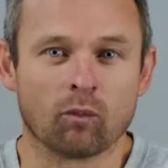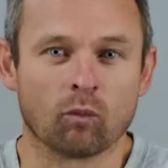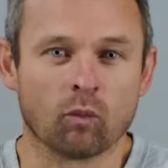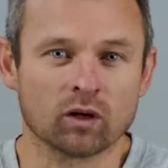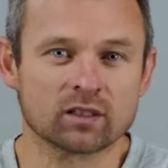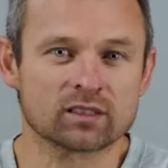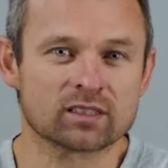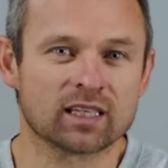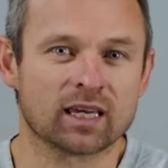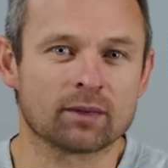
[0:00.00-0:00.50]
and
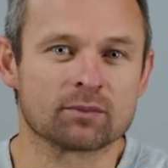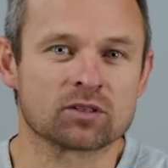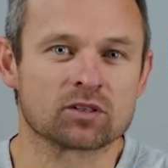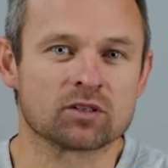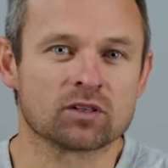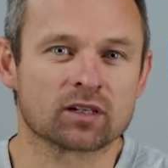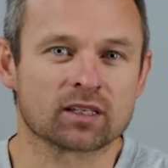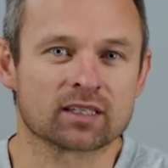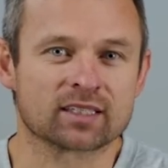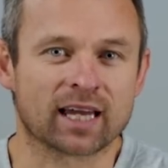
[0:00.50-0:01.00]
what steps
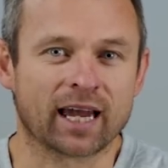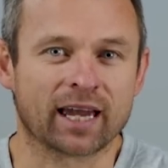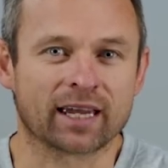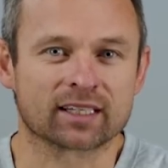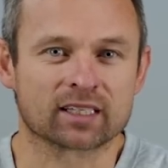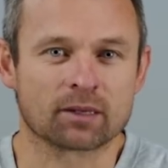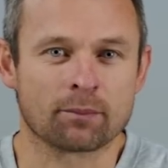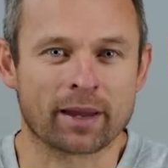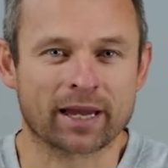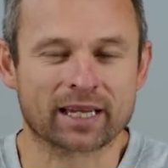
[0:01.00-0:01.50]
you can
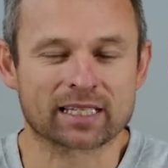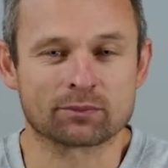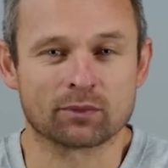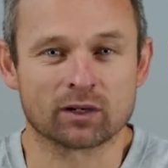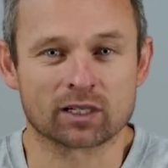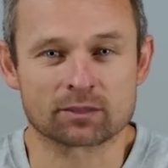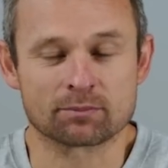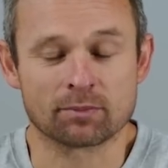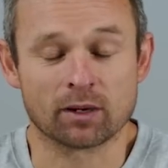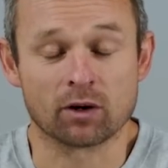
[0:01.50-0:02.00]
take to
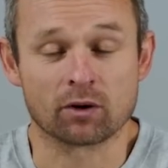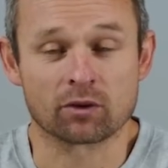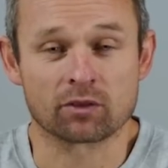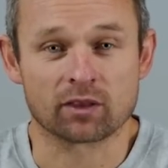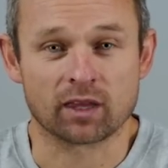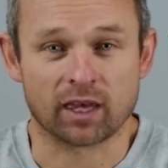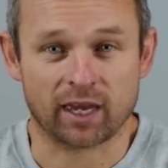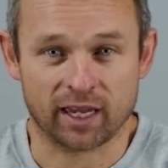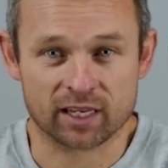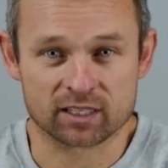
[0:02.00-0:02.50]
maximize
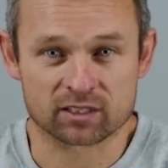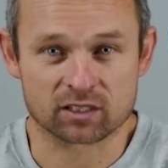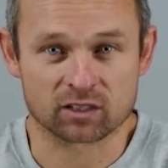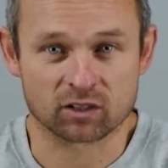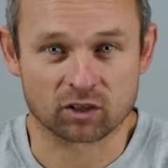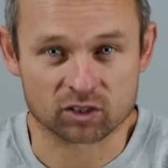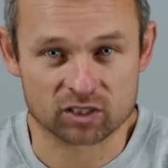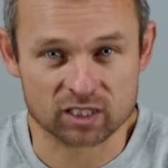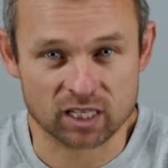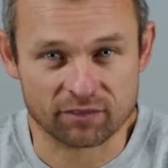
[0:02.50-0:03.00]
both engine
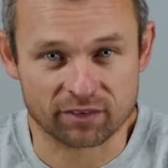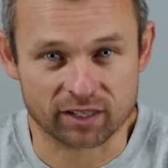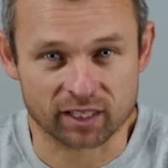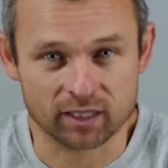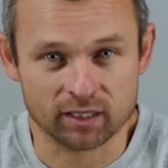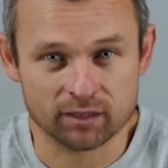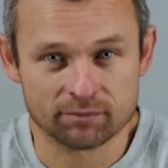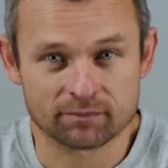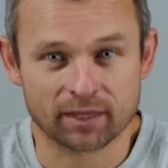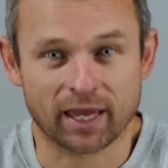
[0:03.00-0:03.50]

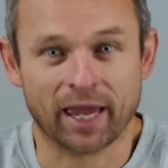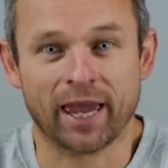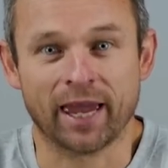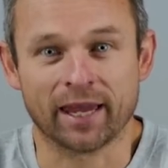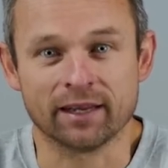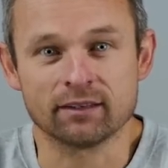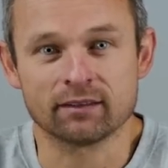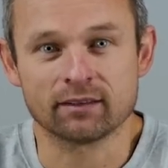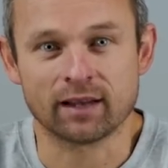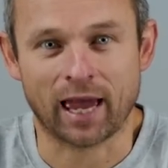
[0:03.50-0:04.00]
longevity
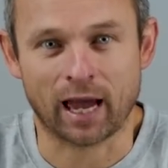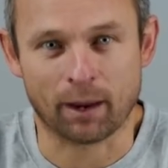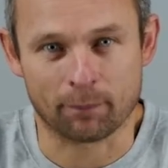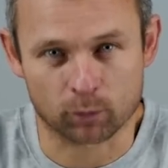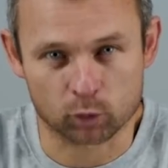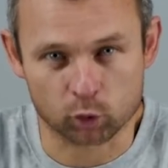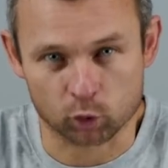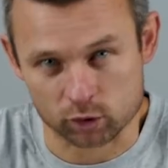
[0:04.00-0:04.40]
and output